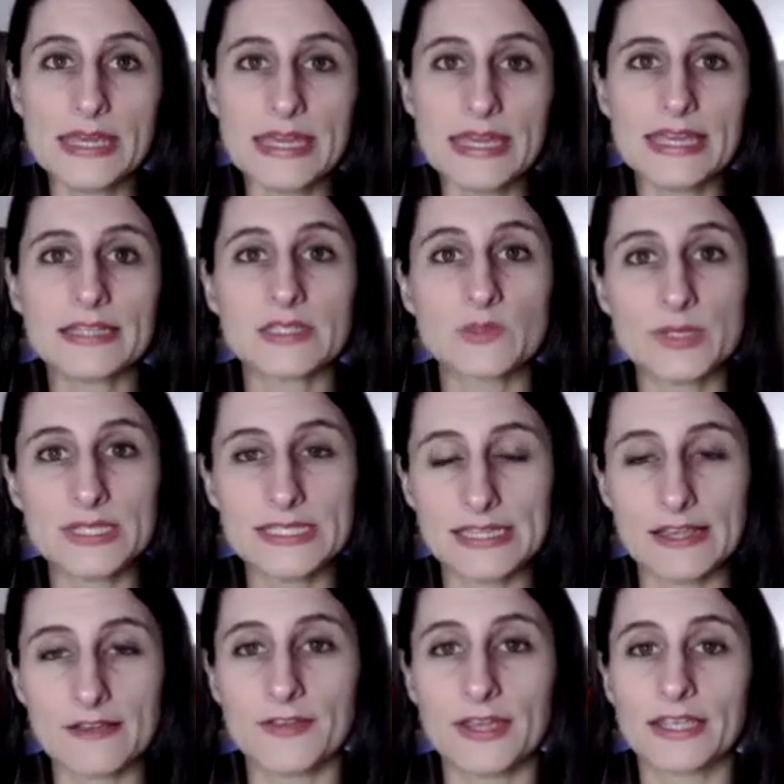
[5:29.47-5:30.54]
Be
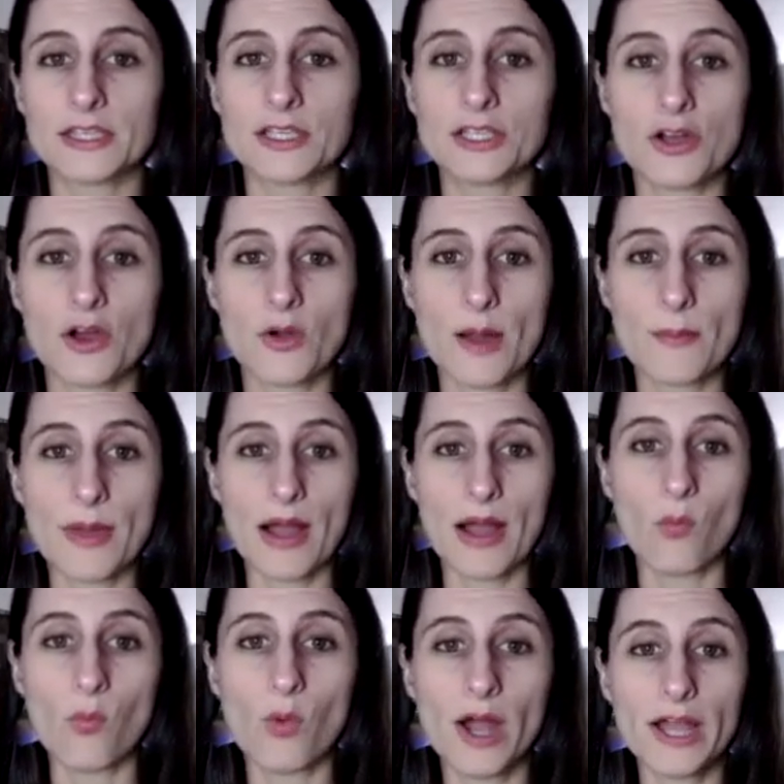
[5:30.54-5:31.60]
specific,
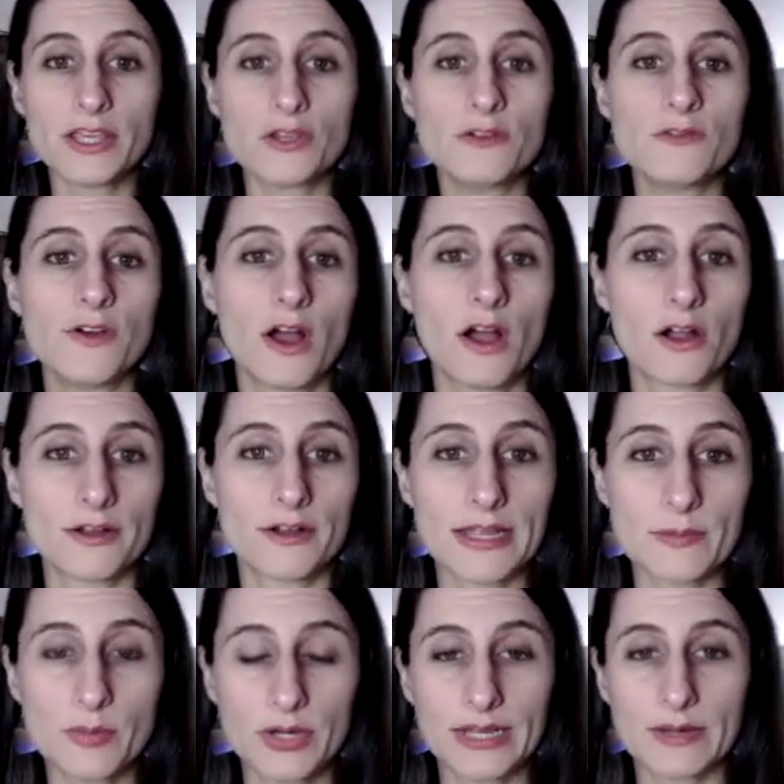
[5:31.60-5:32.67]
about what you've
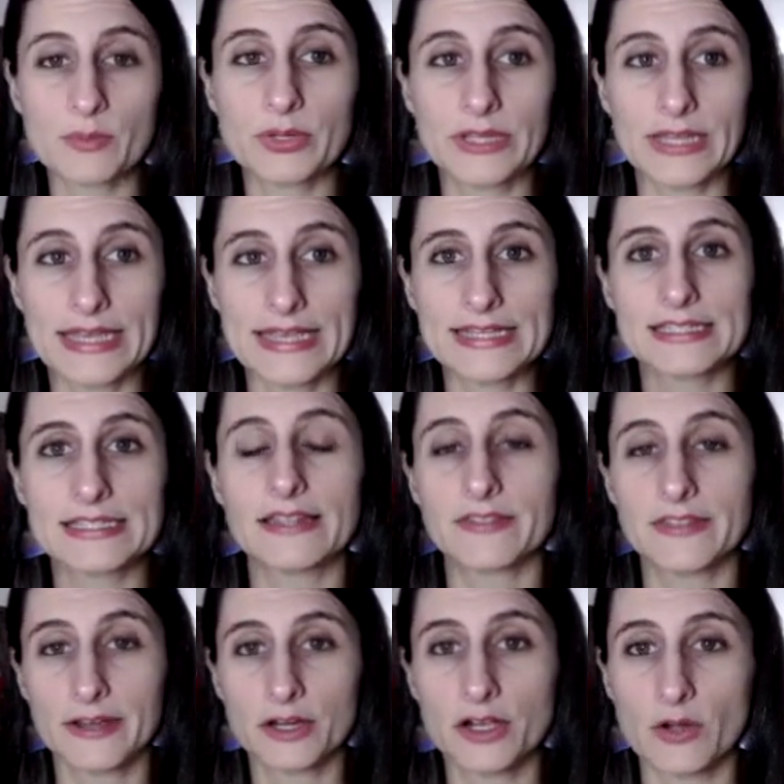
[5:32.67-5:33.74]
already put in place
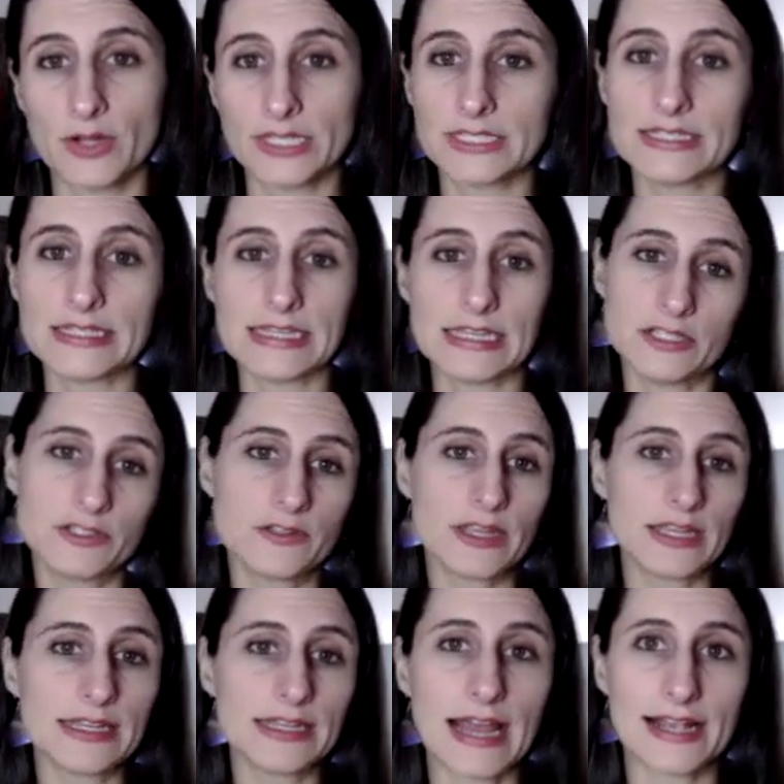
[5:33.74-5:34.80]
that they're going to need.
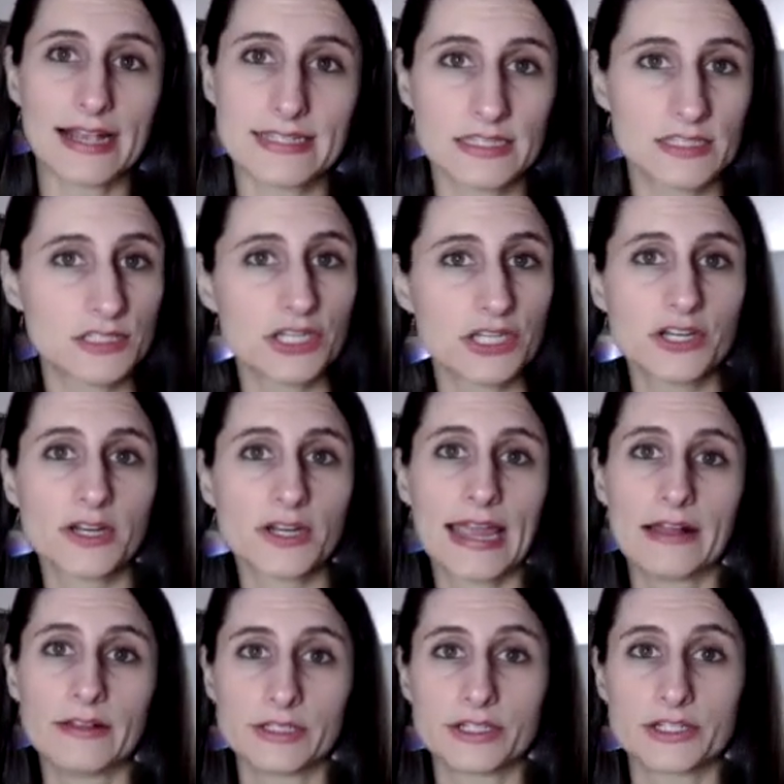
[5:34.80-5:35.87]
Do they need access to your
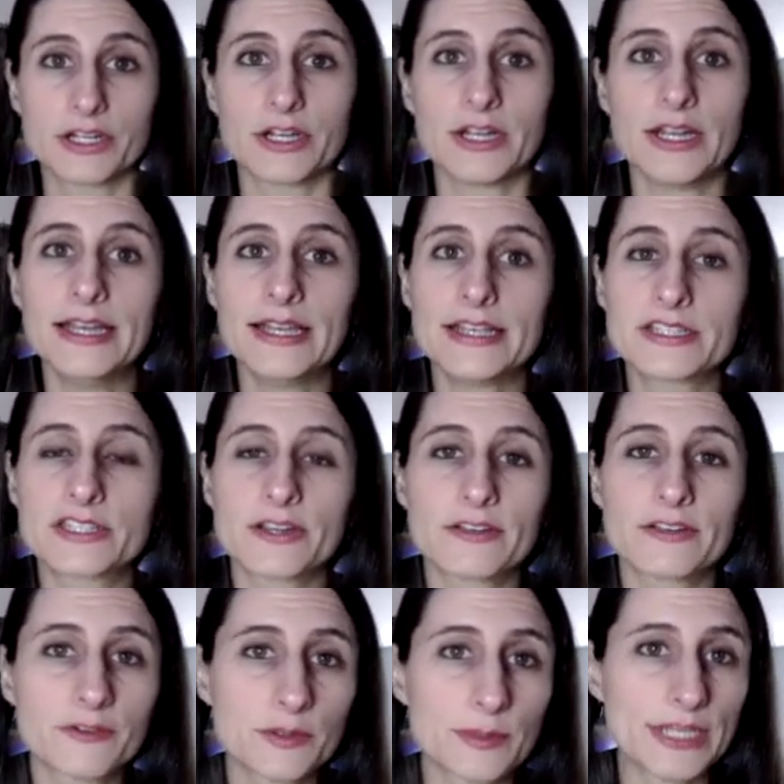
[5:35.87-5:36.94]
calendar? Is
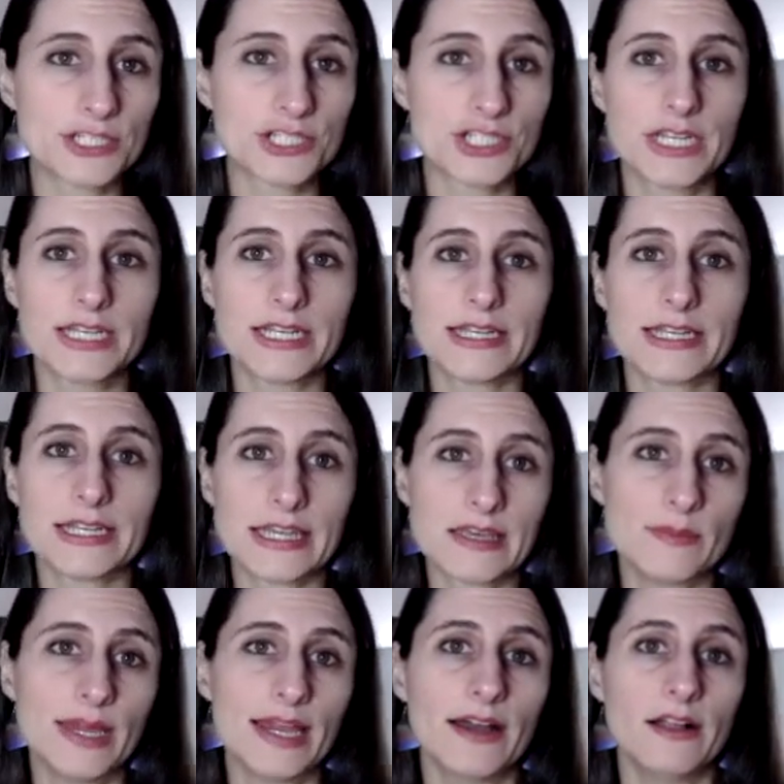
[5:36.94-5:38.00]
there information in an
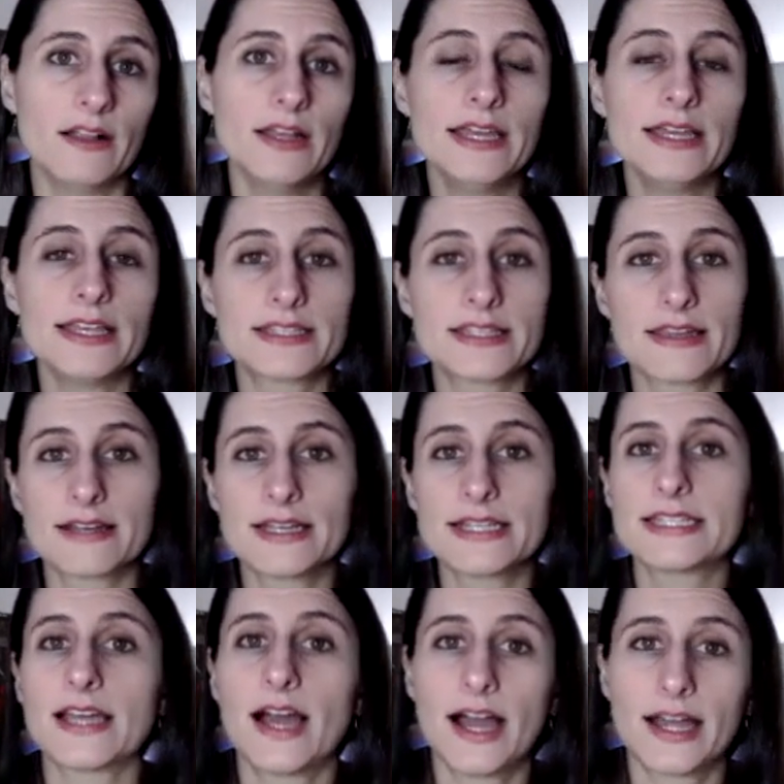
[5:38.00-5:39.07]
email? Is
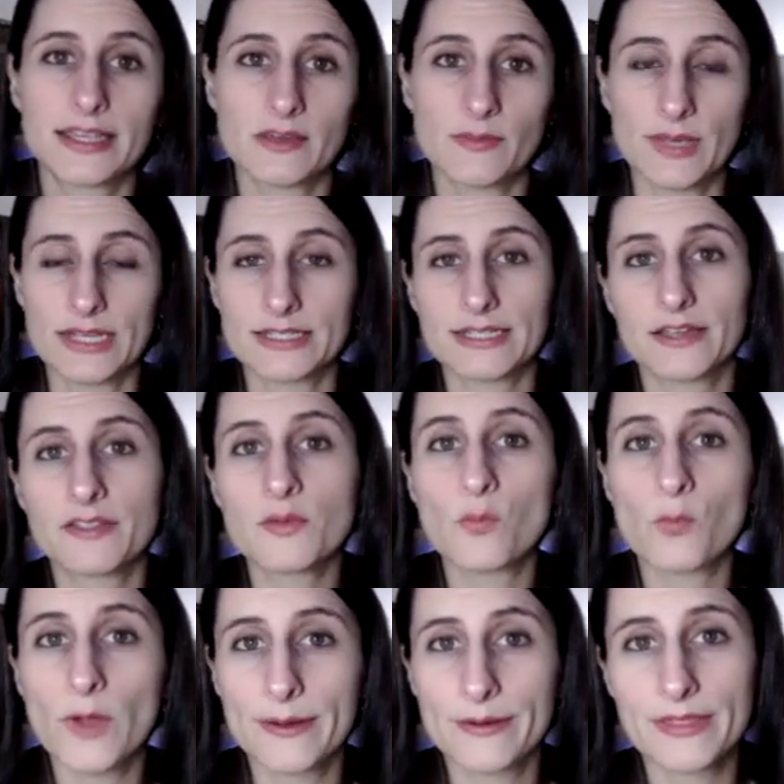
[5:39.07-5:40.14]
there a document? Tell
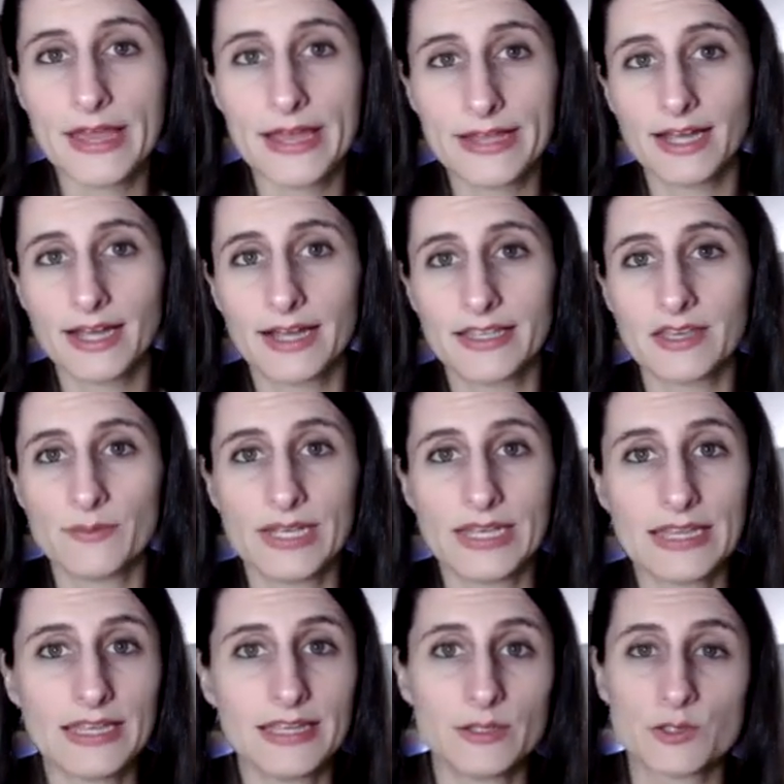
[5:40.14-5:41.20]
them where that
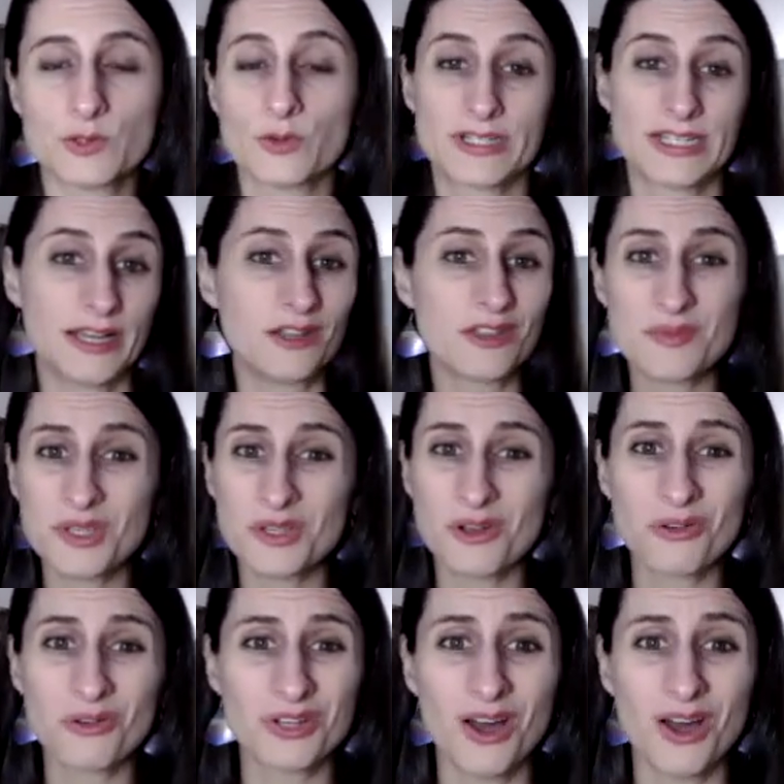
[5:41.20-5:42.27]
document is, or tell them
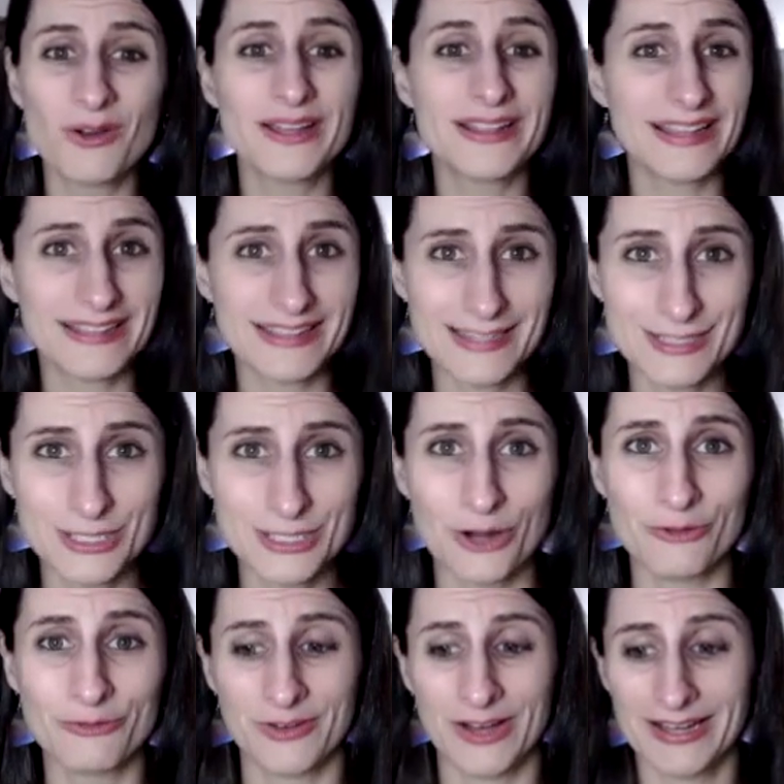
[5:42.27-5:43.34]
you don't know and they need
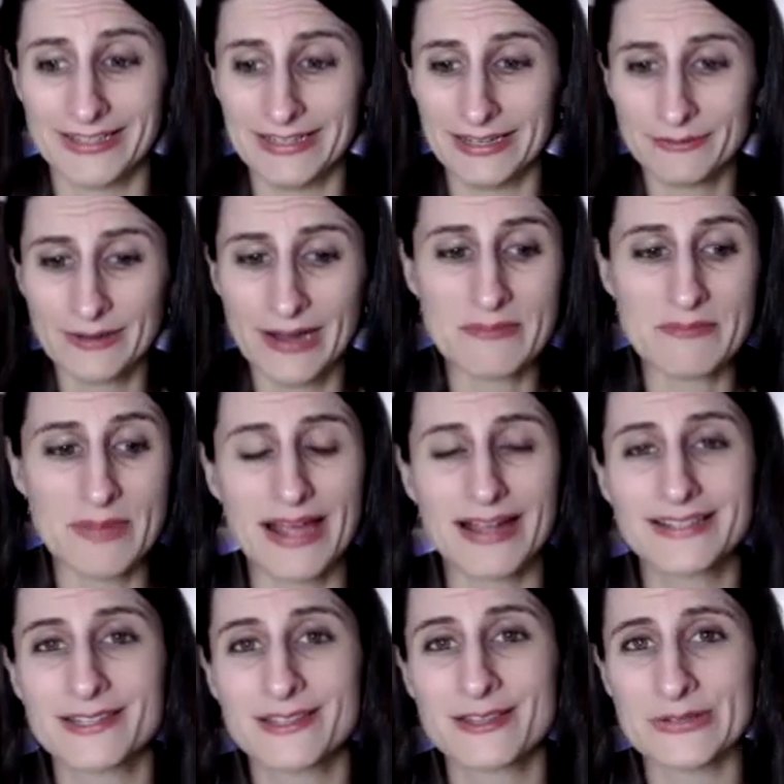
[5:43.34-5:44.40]
to go find it, right?
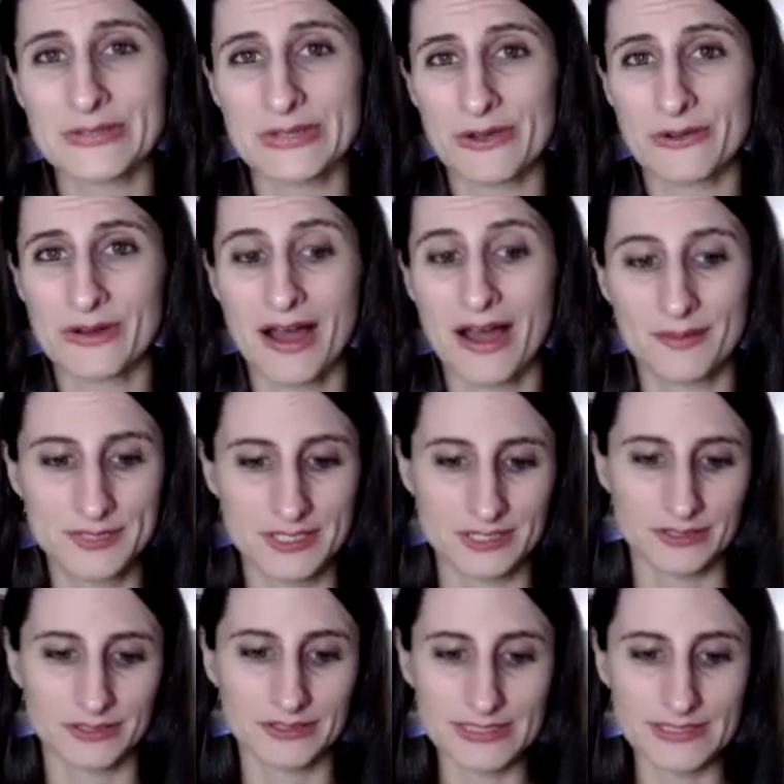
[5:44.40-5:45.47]
Back to those known
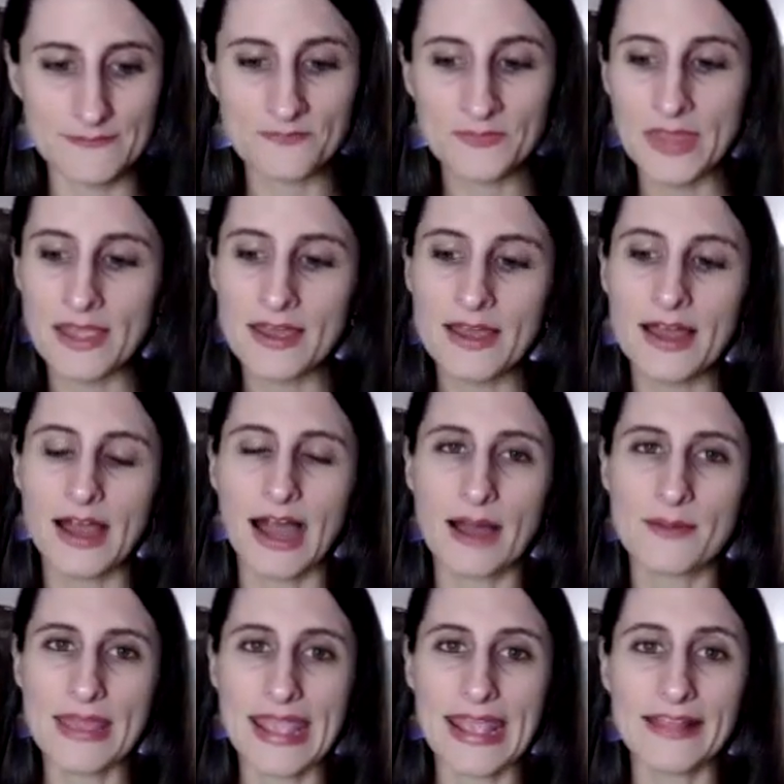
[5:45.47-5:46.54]
obstacles.
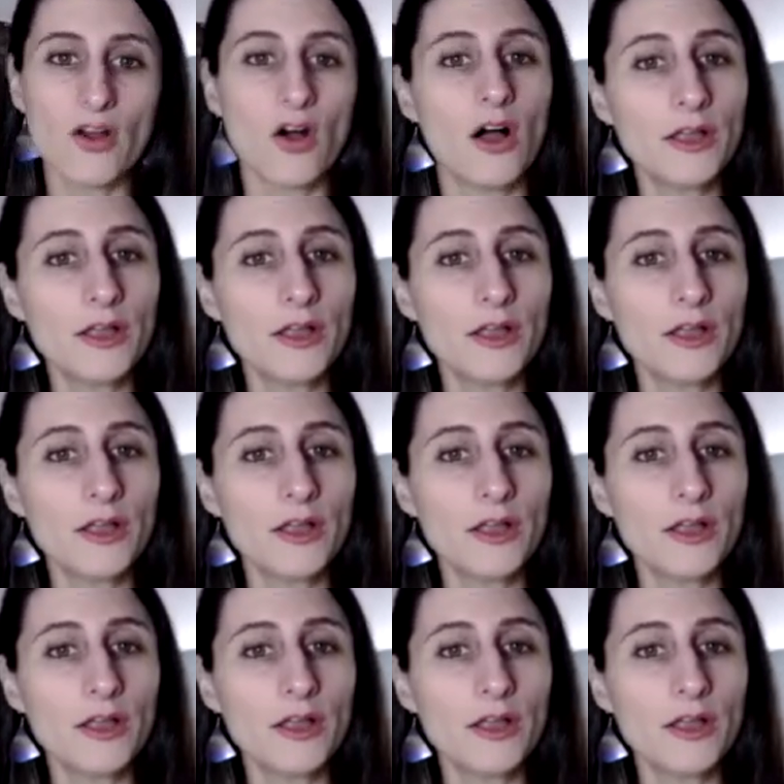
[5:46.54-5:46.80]
And